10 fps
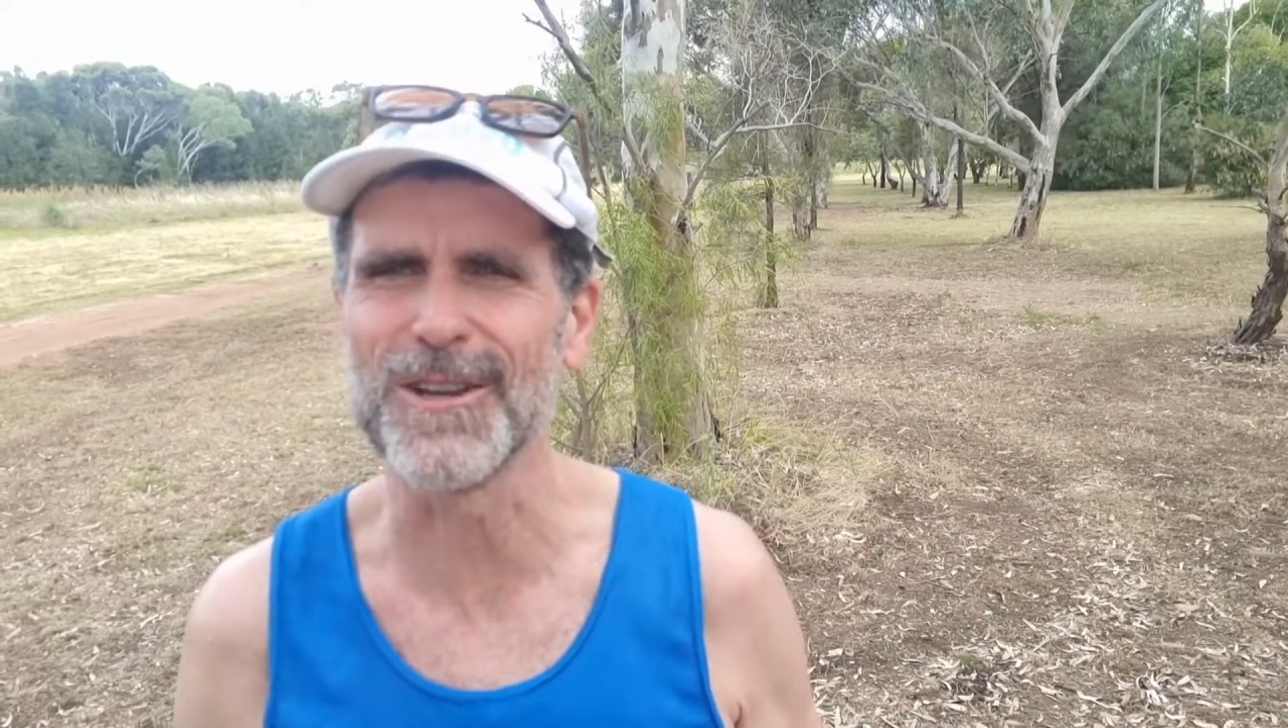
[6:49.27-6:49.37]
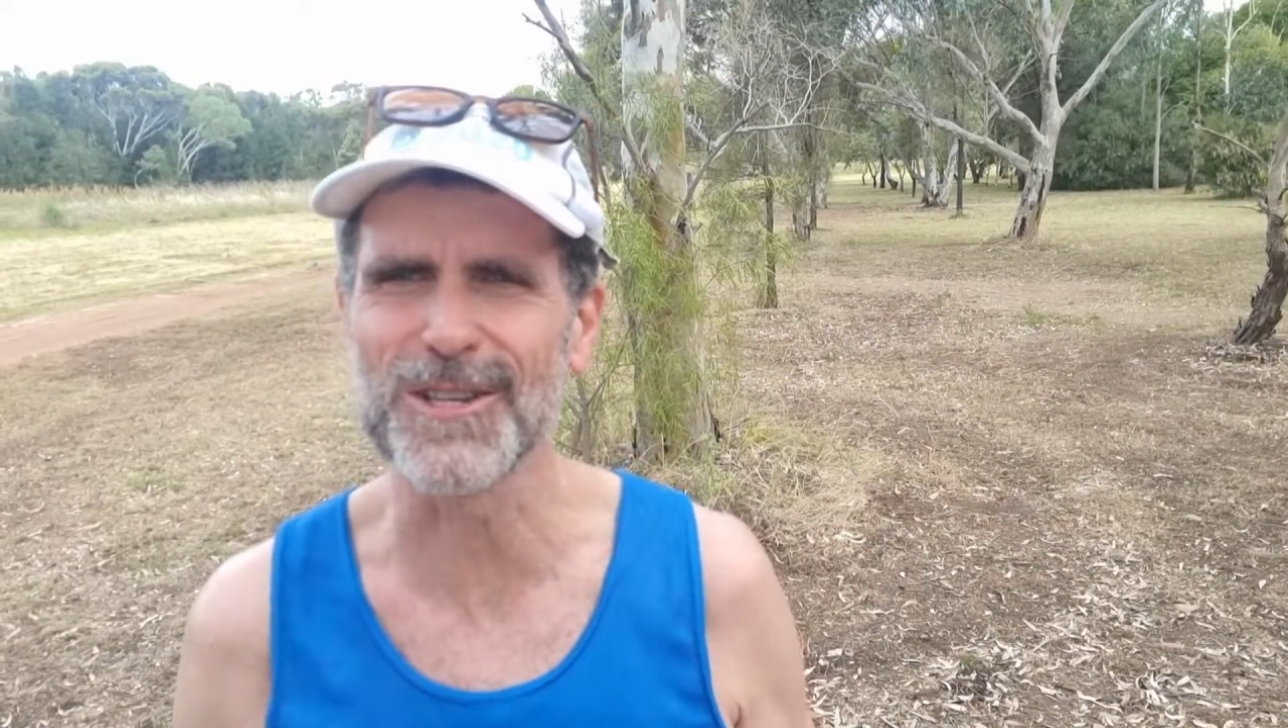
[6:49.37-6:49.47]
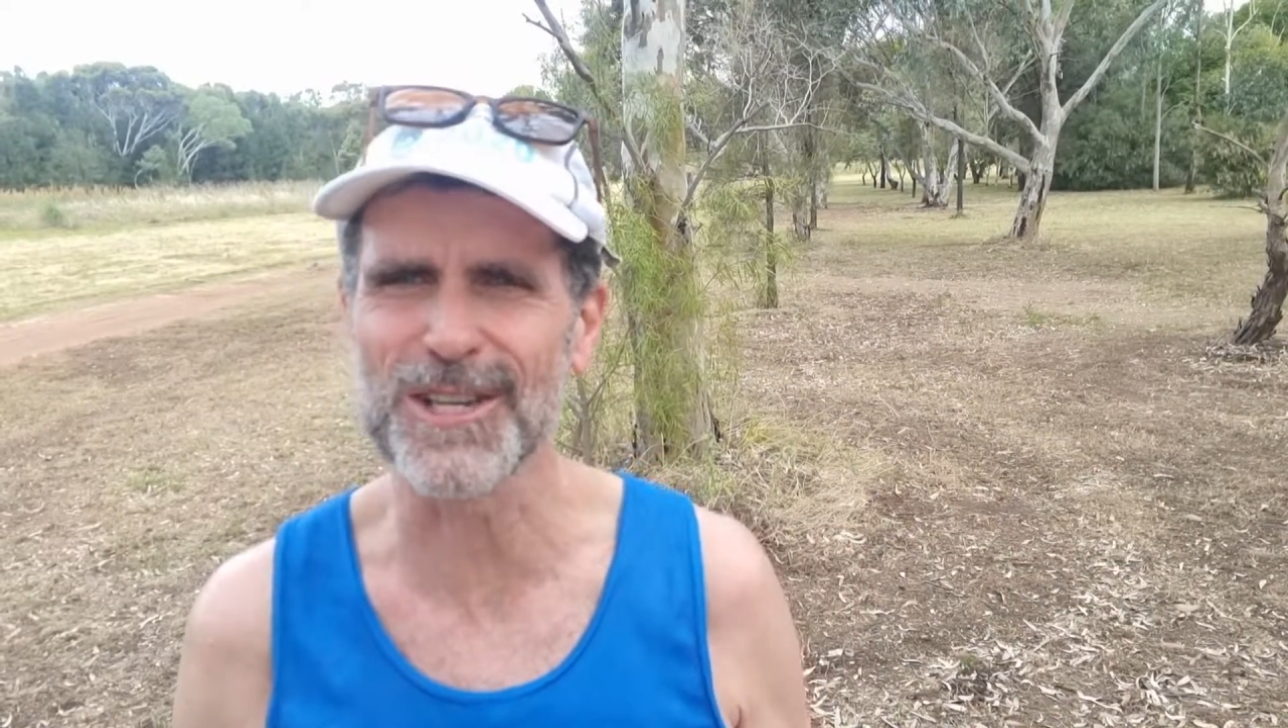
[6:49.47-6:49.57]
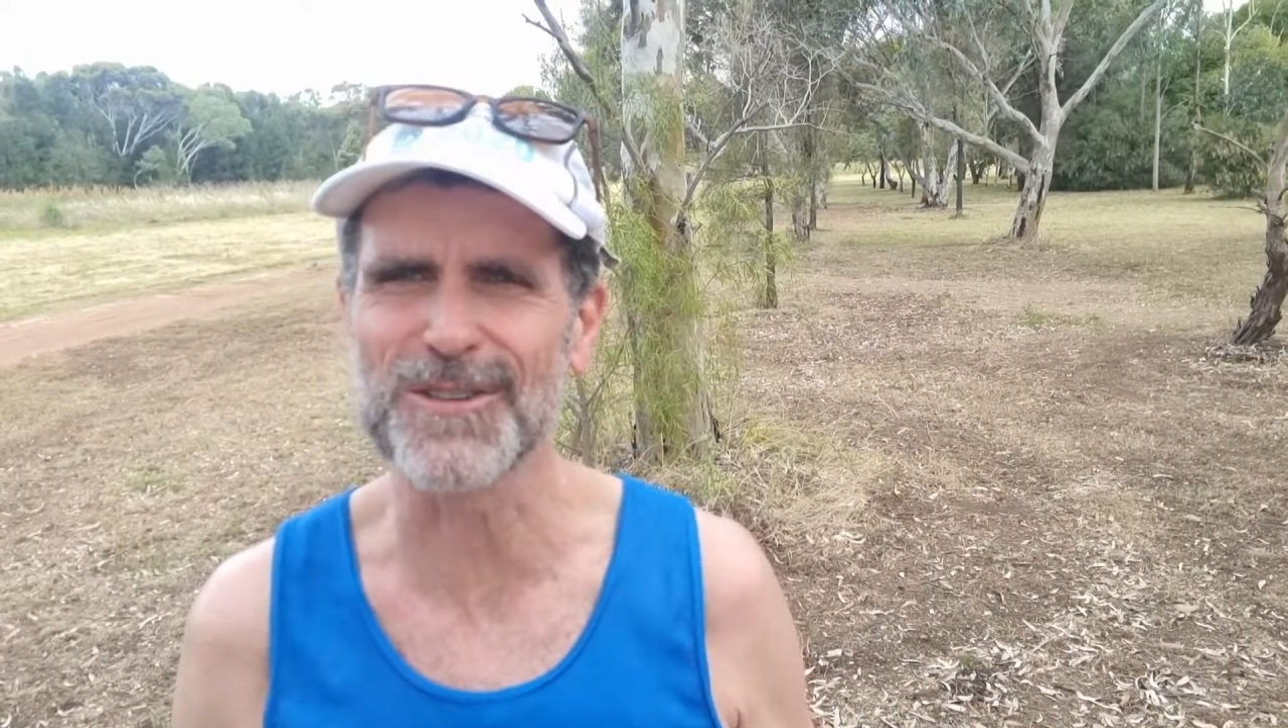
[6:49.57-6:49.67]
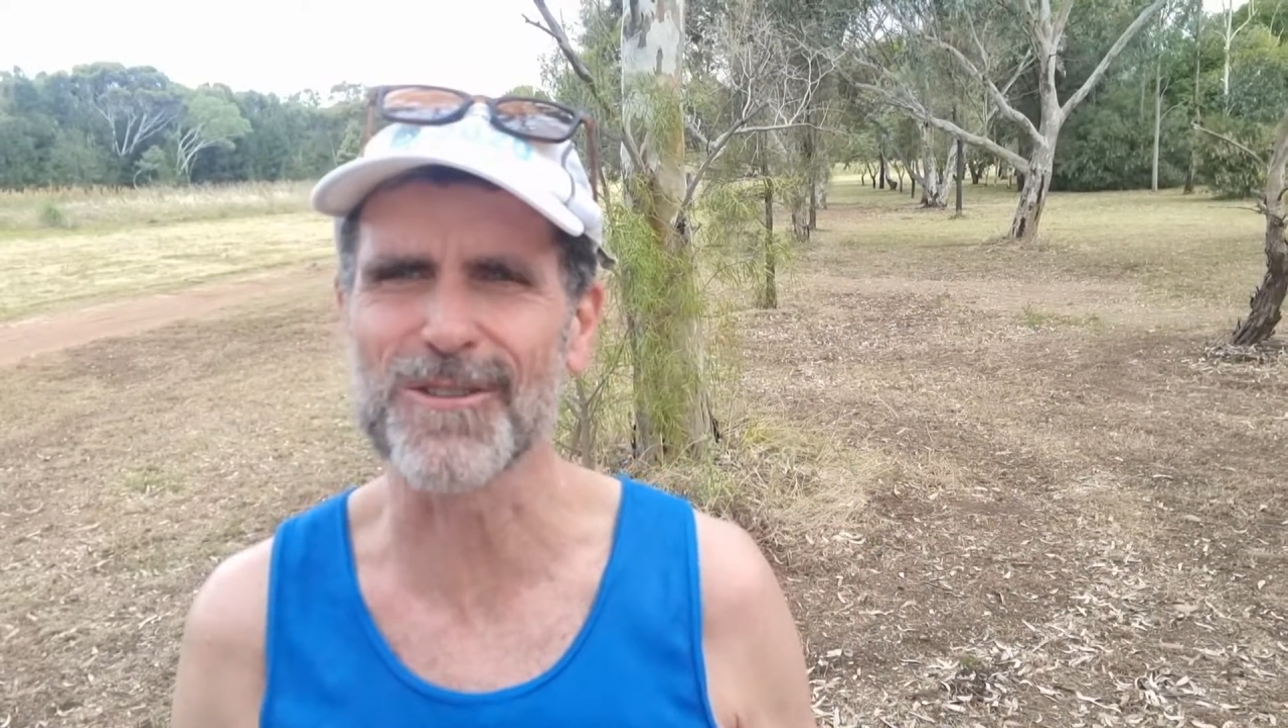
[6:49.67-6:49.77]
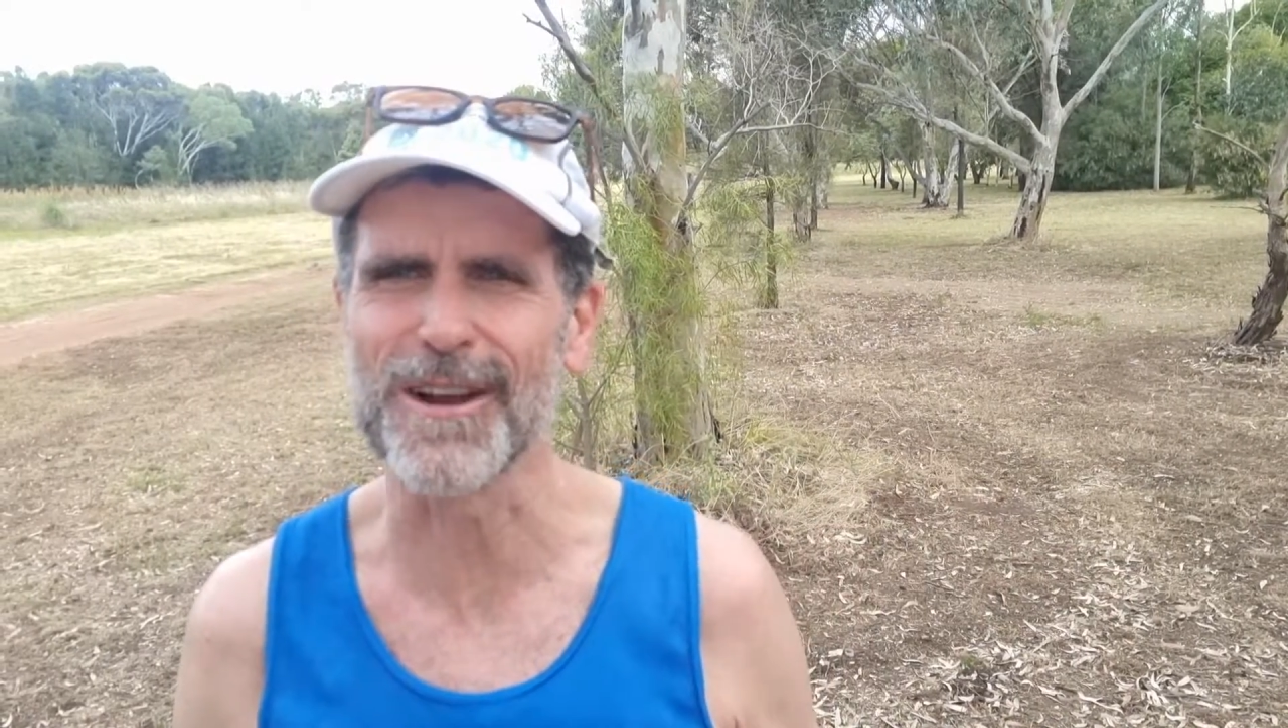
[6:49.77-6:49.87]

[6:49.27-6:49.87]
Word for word: I usually